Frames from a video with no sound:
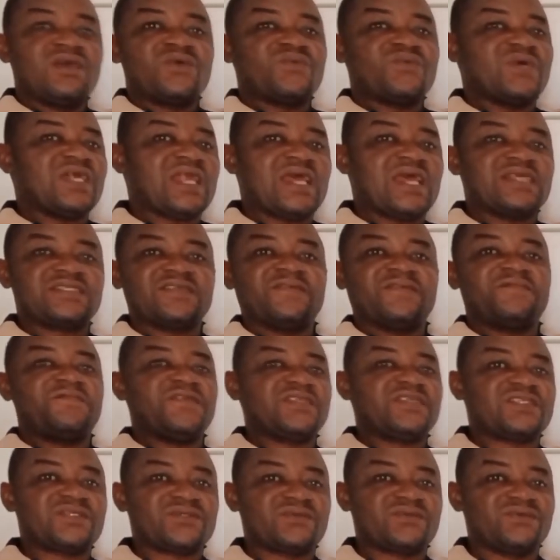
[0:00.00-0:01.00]
whether it's a
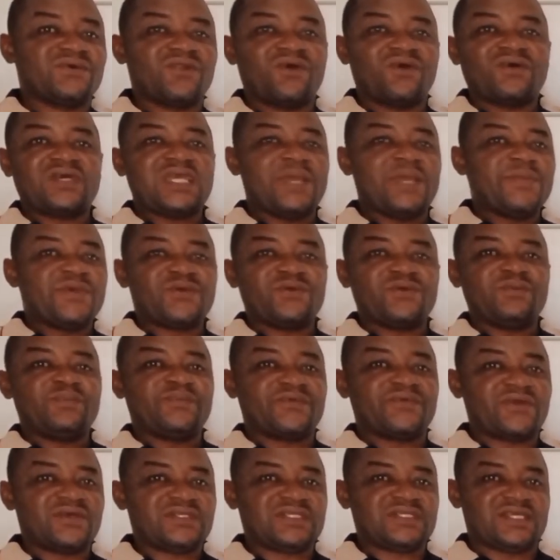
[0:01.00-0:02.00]
physical or chemical
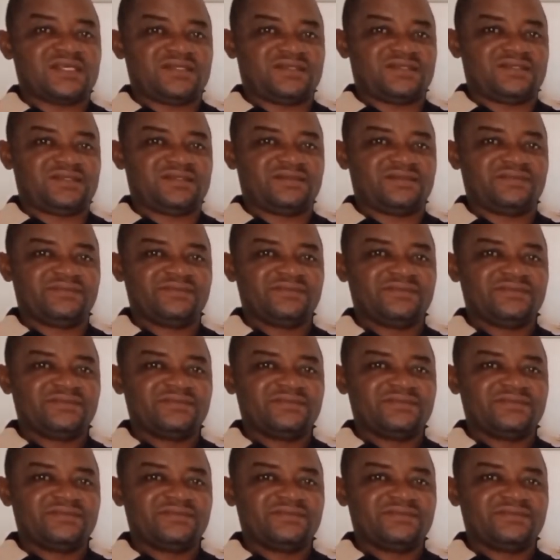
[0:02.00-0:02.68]
process,